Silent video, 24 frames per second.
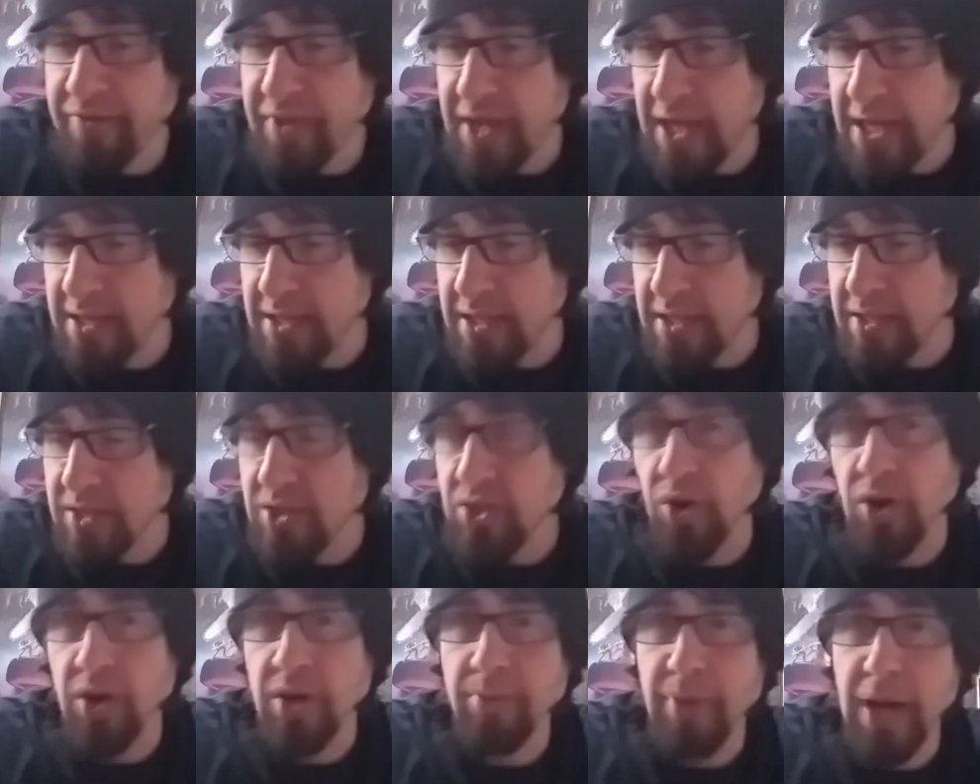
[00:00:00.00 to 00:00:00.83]
that disc
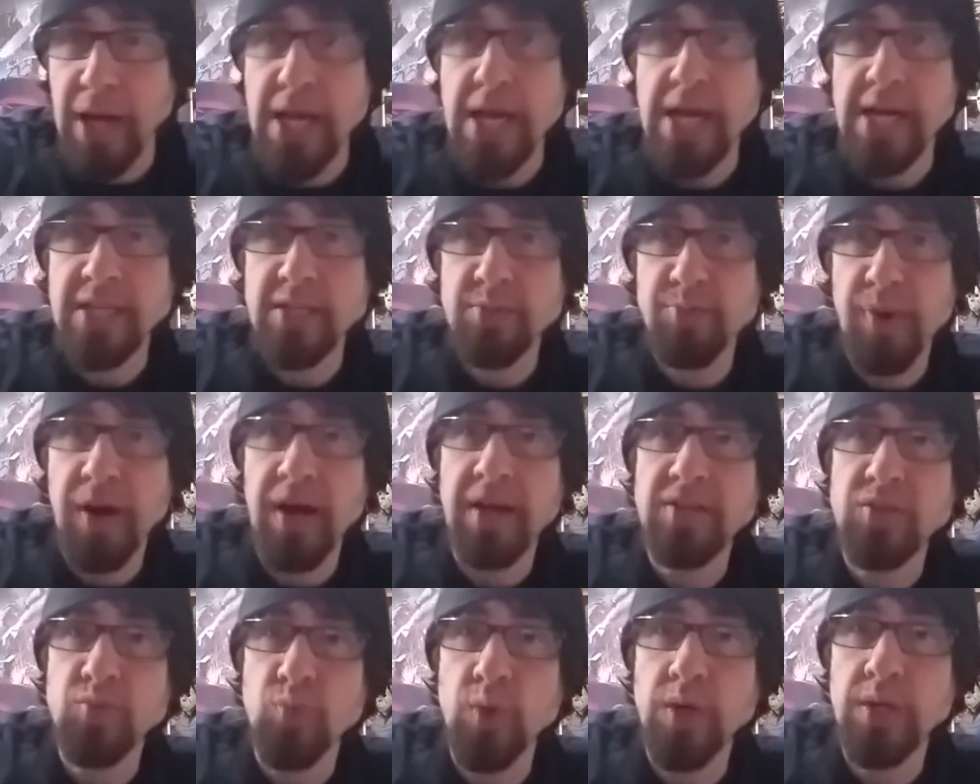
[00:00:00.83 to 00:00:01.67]
onto my
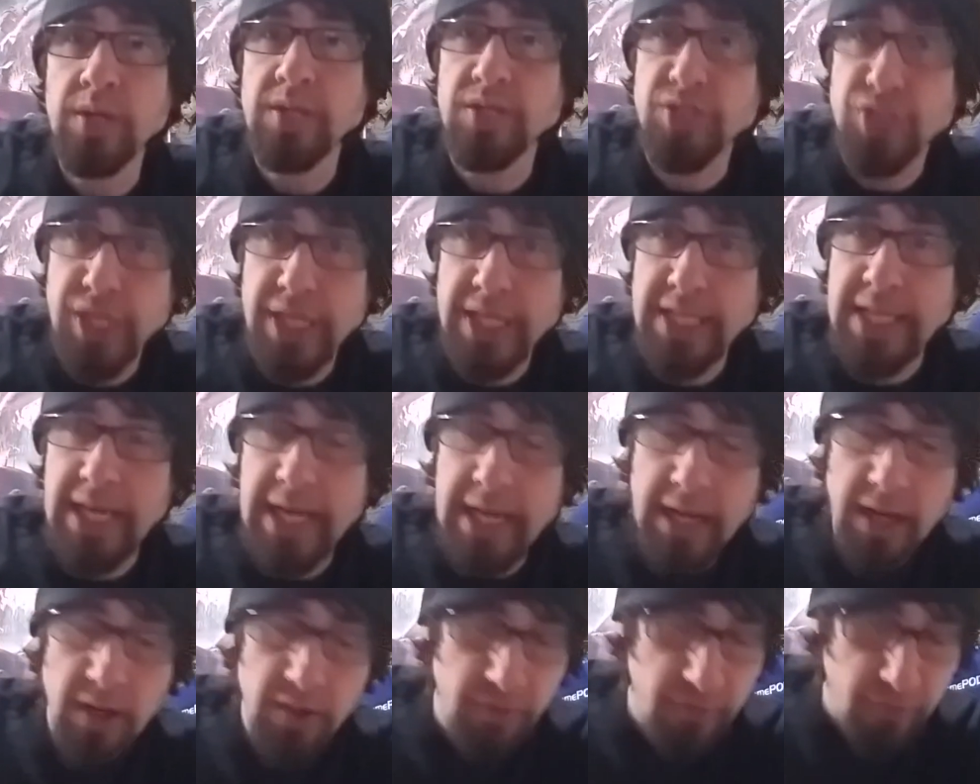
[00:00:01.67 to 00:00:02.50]
Xbox One and check that out in